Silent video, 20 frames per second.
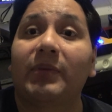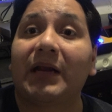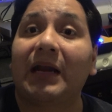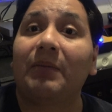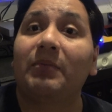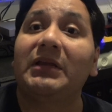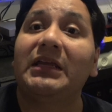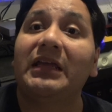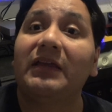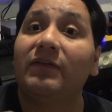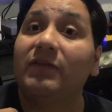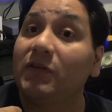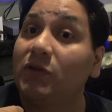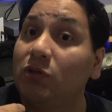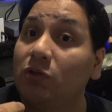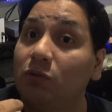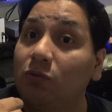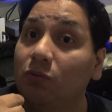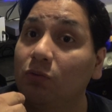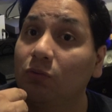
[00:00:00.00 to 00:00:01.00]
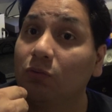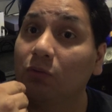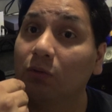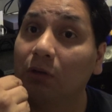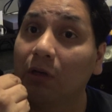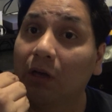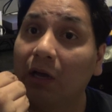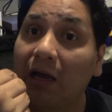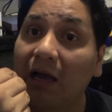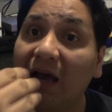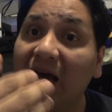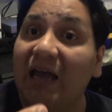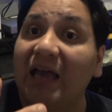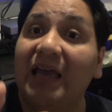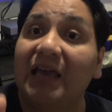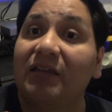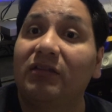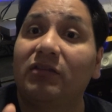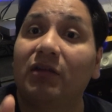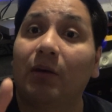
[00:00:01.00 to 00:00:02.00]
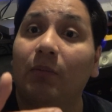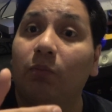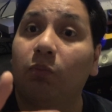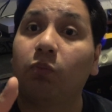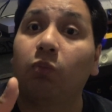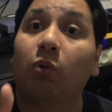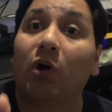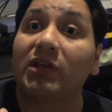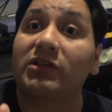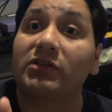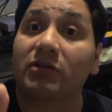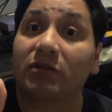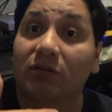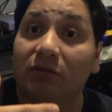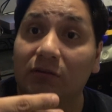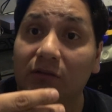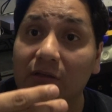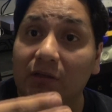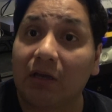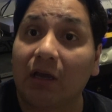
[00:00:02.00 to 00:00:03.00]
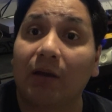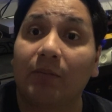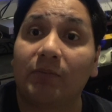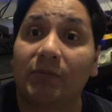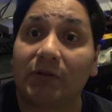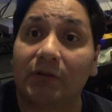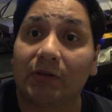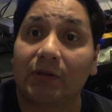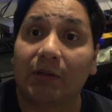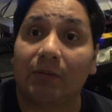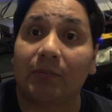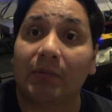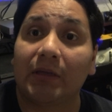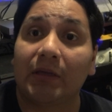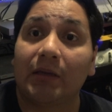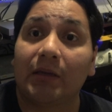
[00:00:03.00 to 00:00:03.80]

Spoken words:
But I'm giving you a heads up what's to come to them.